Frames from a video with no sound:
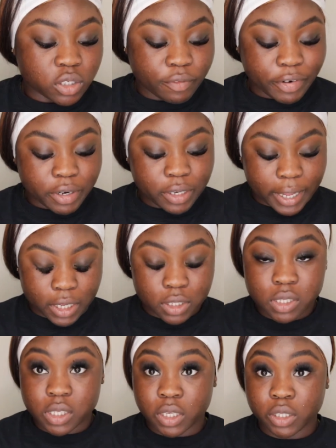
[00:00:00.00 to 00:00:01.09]
Just a heads up,
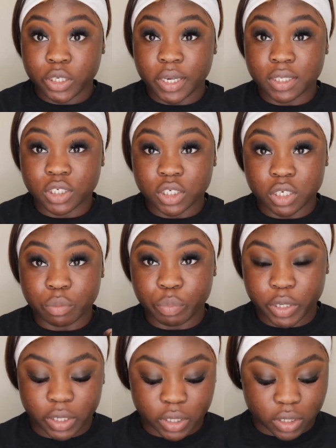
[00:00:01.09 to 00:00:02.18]
I did not use all the
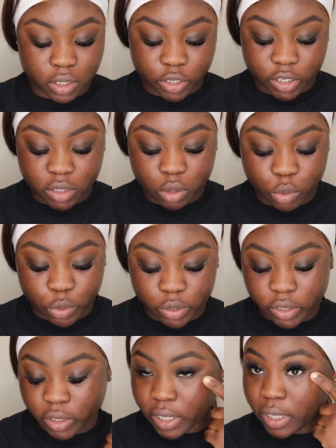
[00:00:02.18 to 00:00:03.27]
products, the exact same
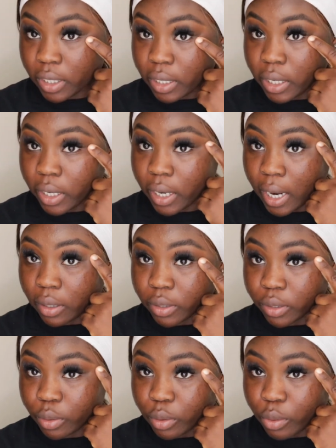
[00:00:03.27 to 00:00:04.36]
products that she used, but
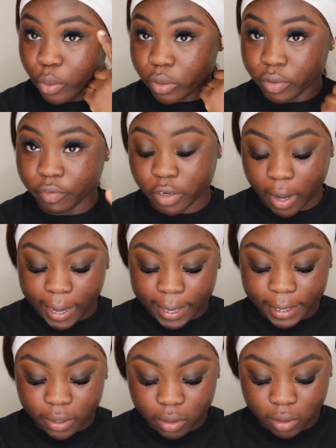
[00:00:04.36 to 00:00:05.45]
I used what I
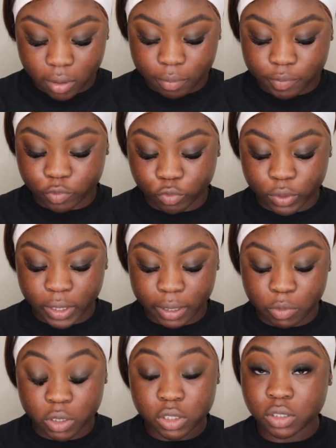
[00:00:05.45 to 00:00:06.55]
had and it actually
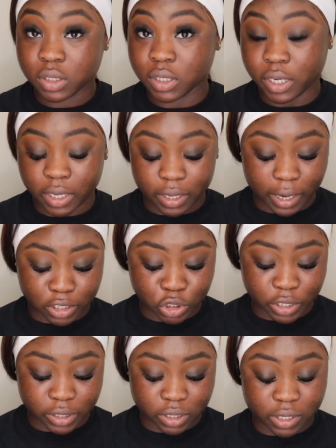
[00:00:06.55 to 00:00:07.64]
worked out perfectly.
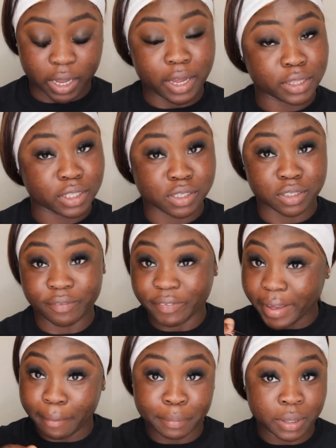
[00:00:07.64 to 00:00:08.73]
So just stay tuned
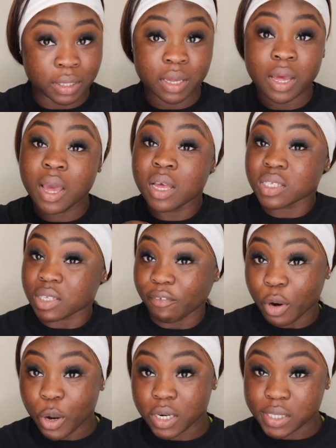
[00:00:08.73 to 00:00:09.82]
and watch till the
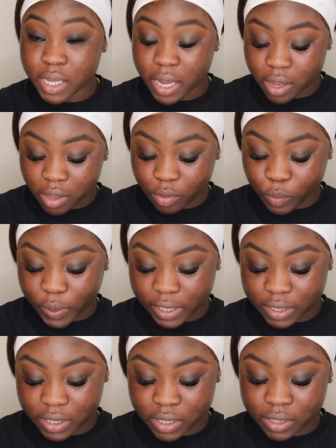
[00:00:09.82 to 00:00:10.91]
end.
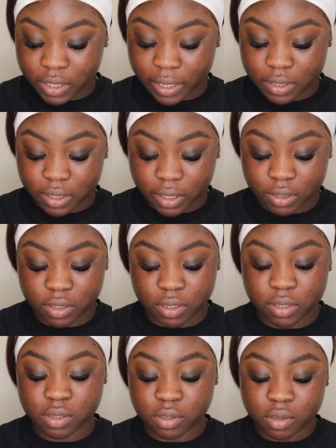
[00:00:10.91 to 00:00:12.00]
The next thing that she
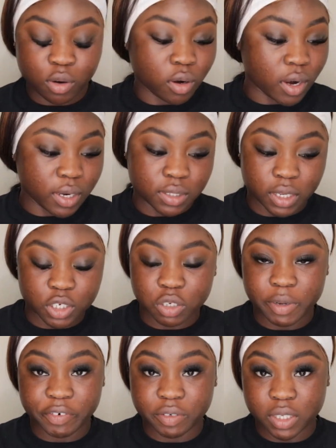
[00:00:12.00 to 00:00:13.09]
went in after
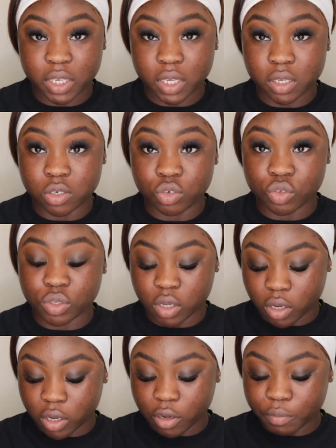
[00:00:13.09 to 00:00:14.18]
using a
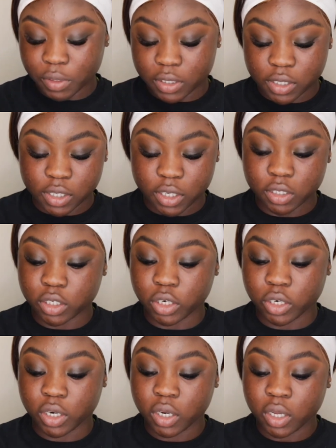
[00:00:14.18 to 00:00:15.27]
primer was
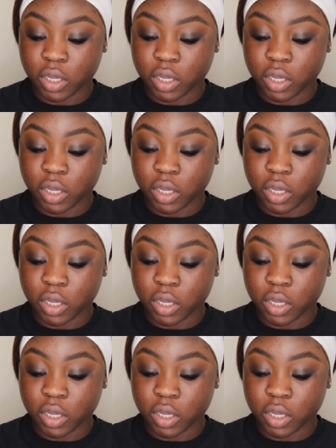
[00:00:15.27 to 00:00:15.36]
a